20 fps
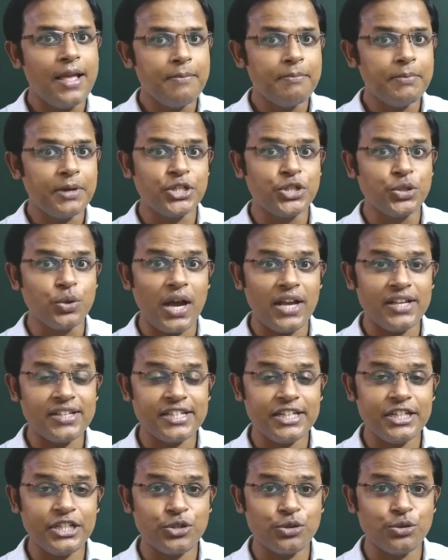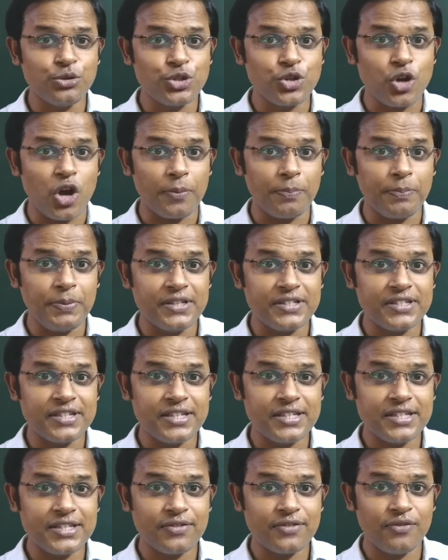But do I see two chalk
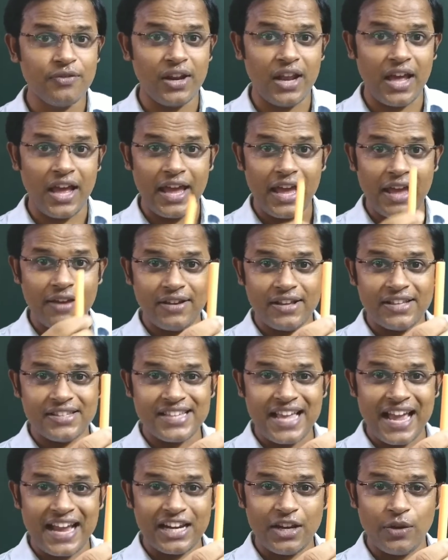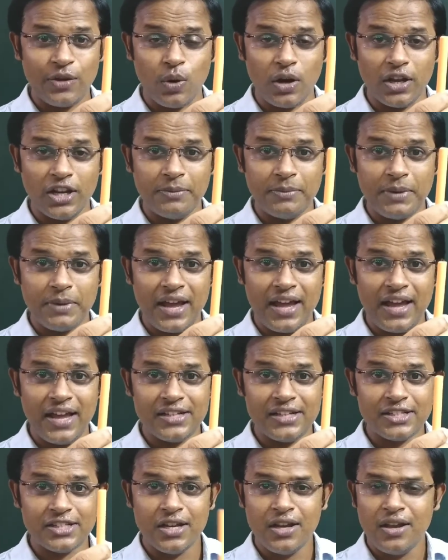pieces when I have exactly one in my
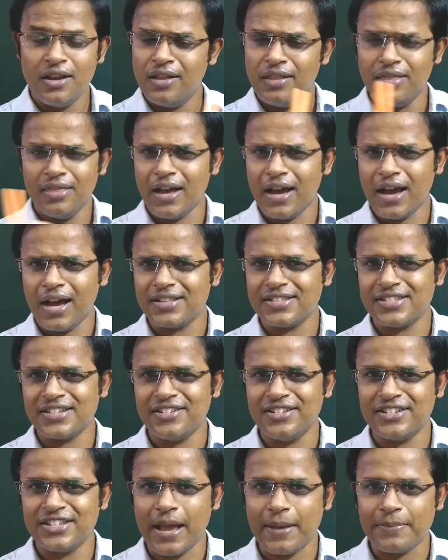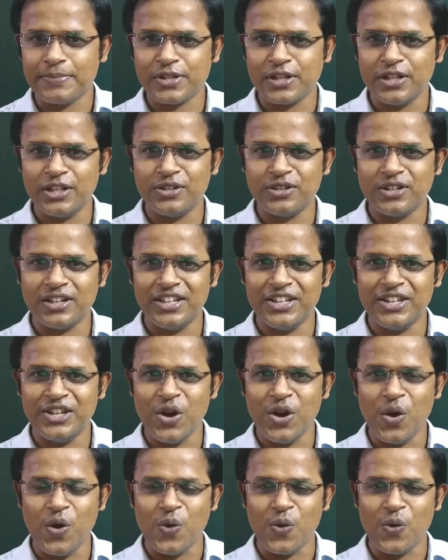hand? The answer is absolutely
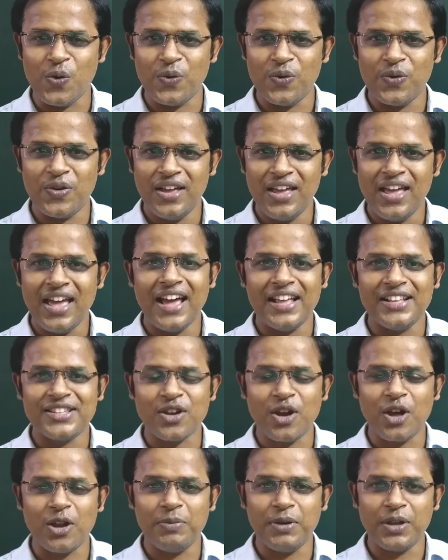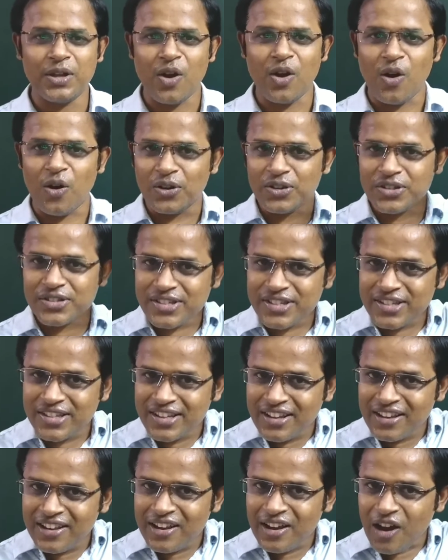no. And it's all because
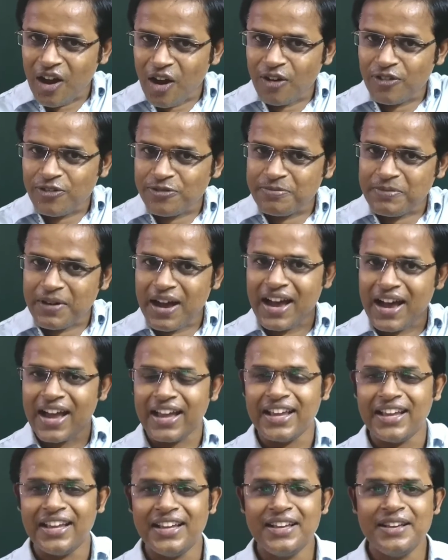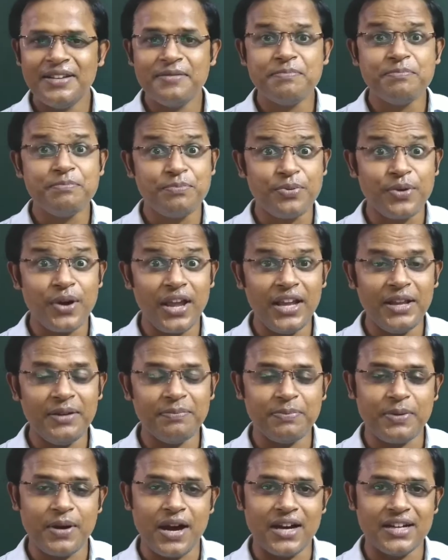of my
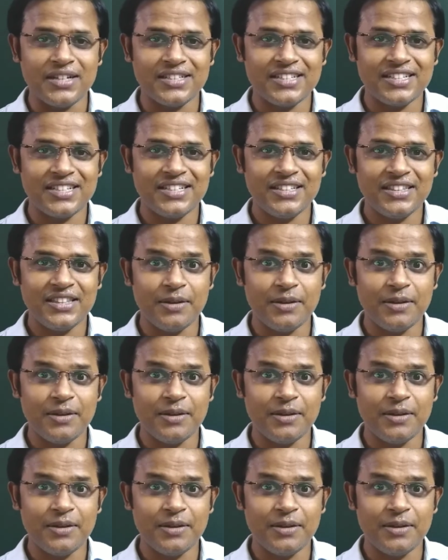brain part.